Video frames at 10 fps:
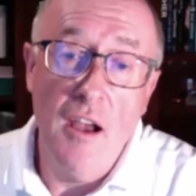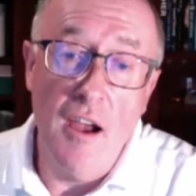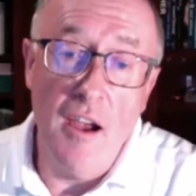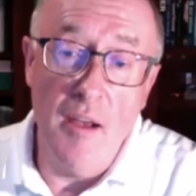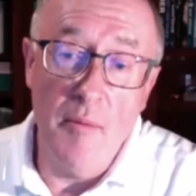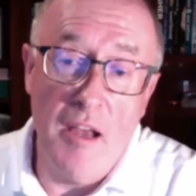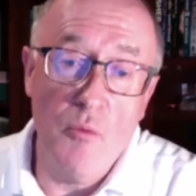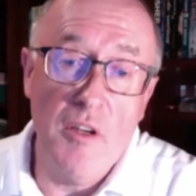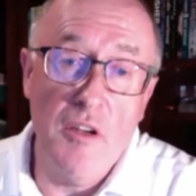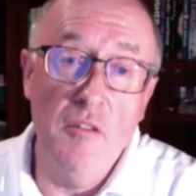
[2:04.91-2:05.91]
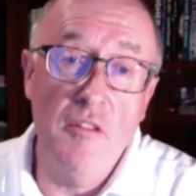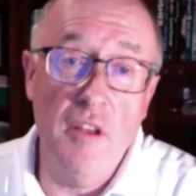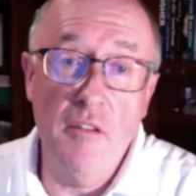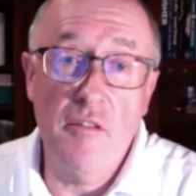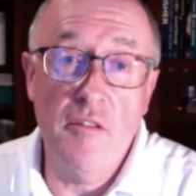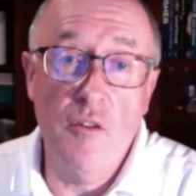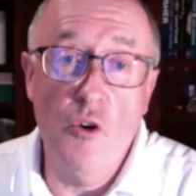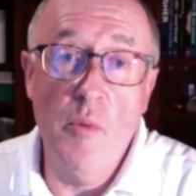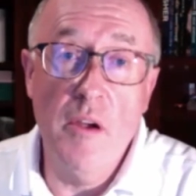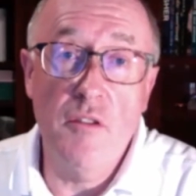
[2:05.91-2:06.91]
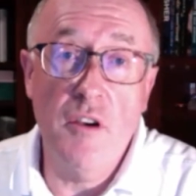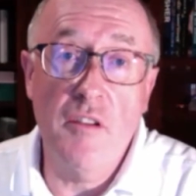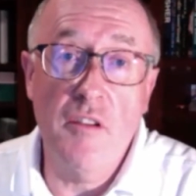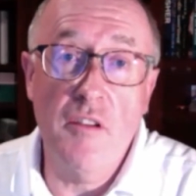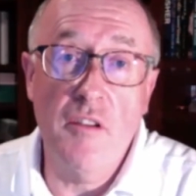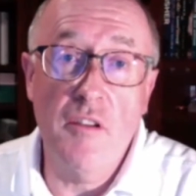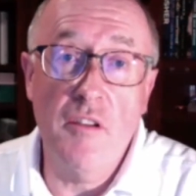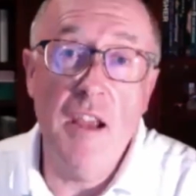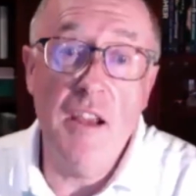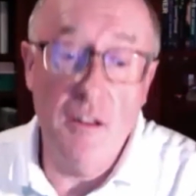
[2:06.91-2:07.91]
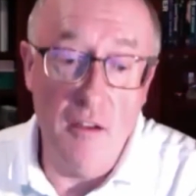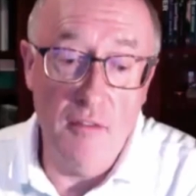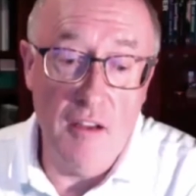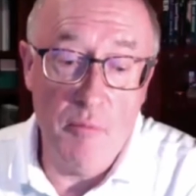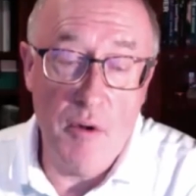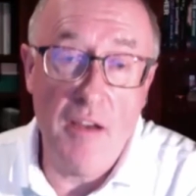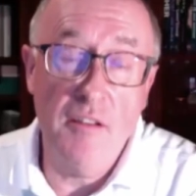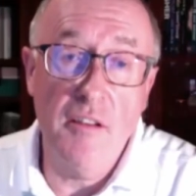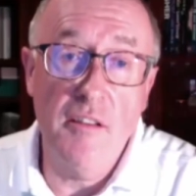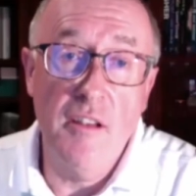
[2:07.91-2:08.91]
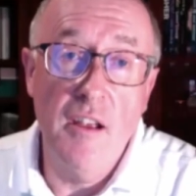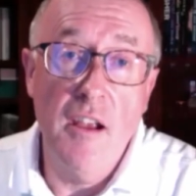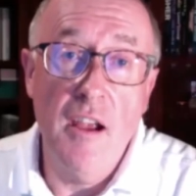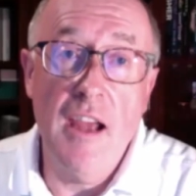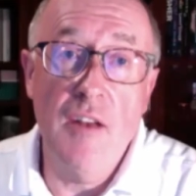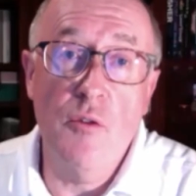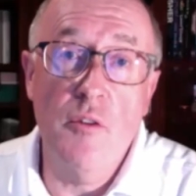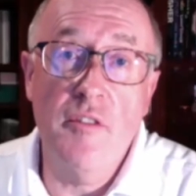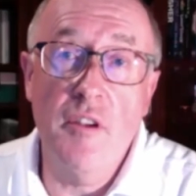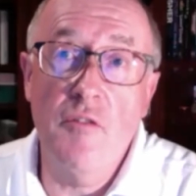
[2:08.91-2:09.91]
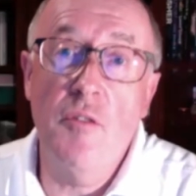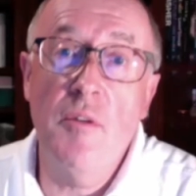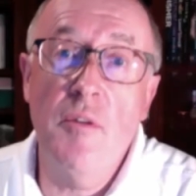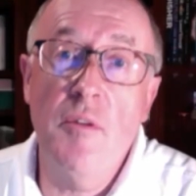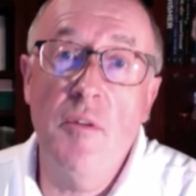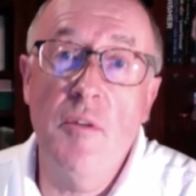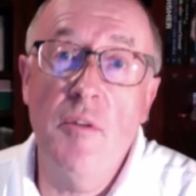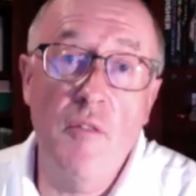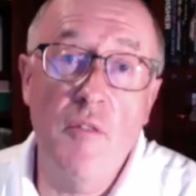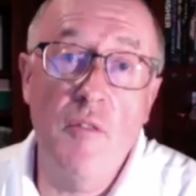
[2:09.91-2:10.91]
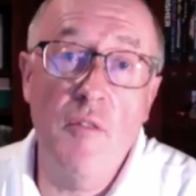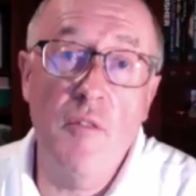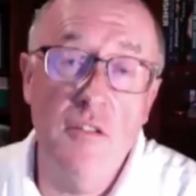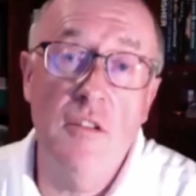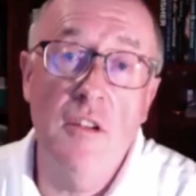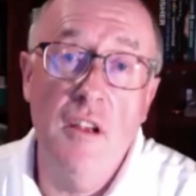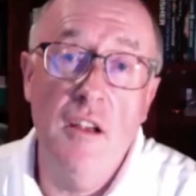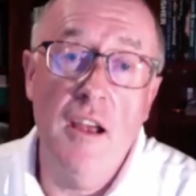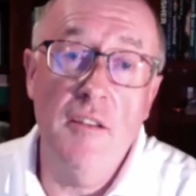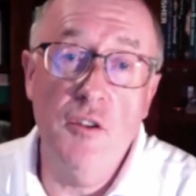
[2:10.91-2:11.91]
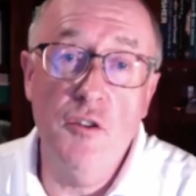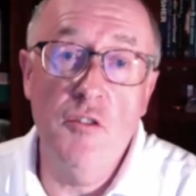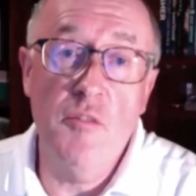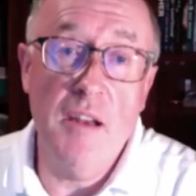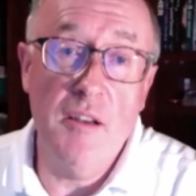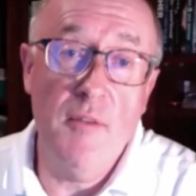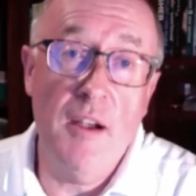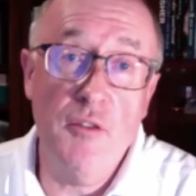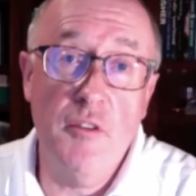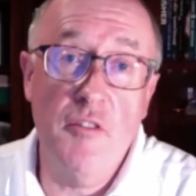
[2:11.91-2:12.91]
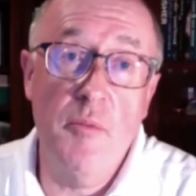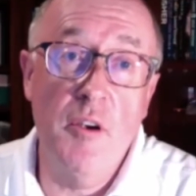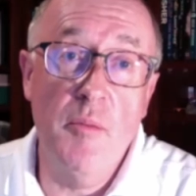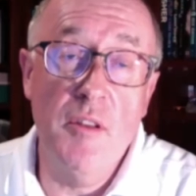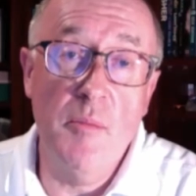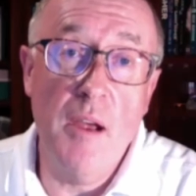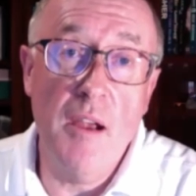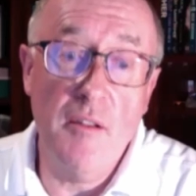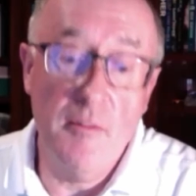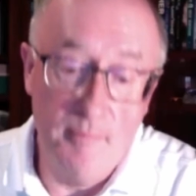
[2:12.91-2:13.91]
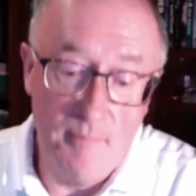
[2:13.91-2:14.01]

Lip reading: And we use those hormone drugs every day in IVF practice, and also to induce ovulation and induce manufacture of sperm in the male.